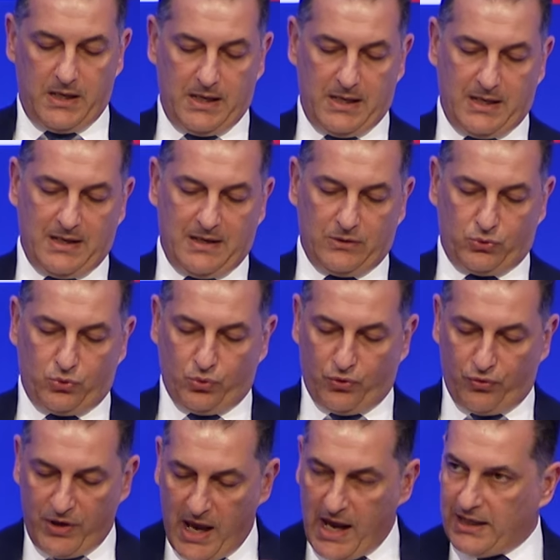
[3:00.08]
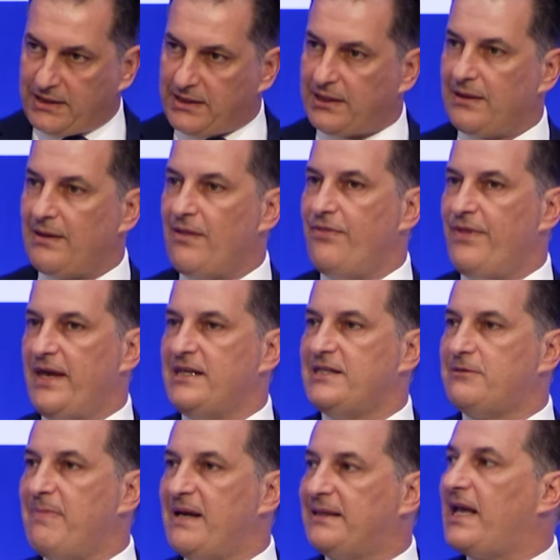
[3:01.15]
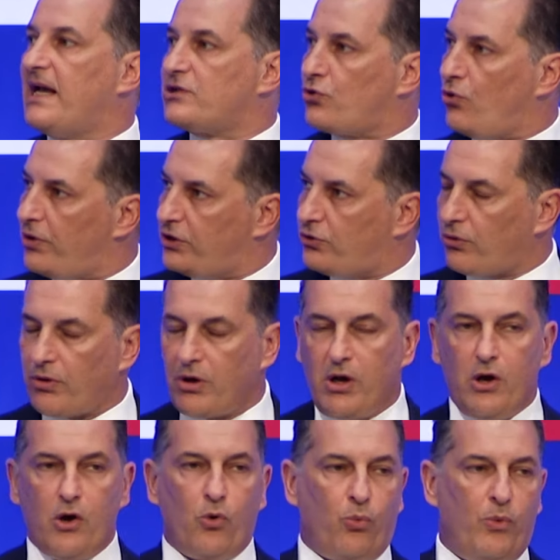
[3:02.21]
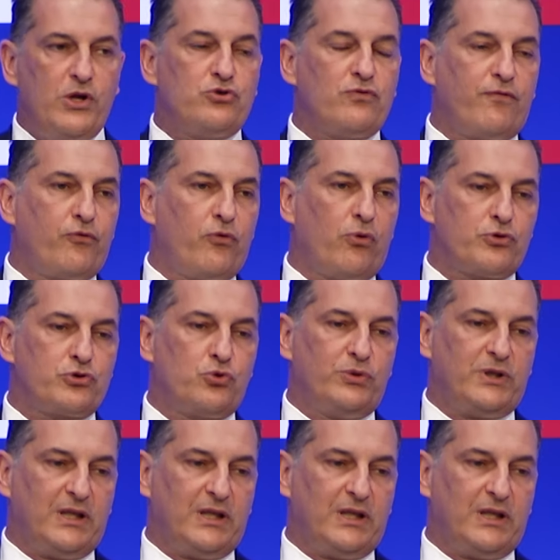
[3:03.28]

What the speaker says: to create the East Med gas corridor, which of course could